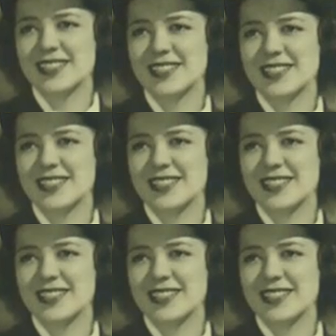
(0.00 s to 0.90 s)

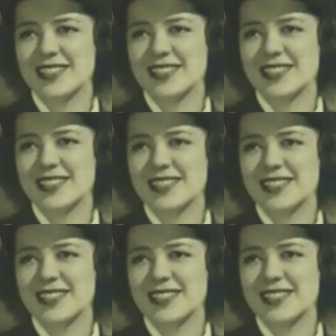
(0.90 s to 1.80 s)

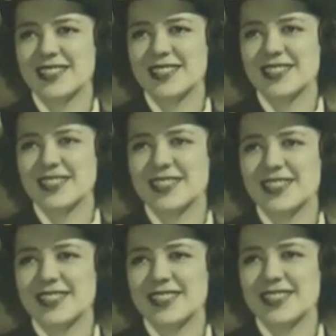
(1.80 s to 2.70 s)

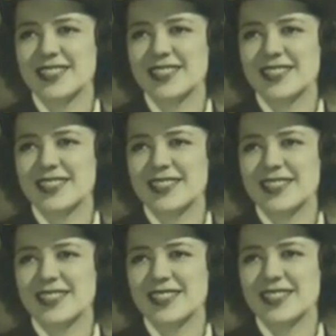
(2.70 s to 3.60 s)

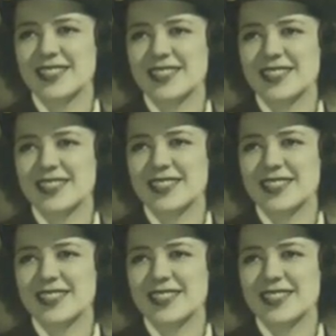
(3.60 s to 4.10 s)
No words are spoken by the person on screen.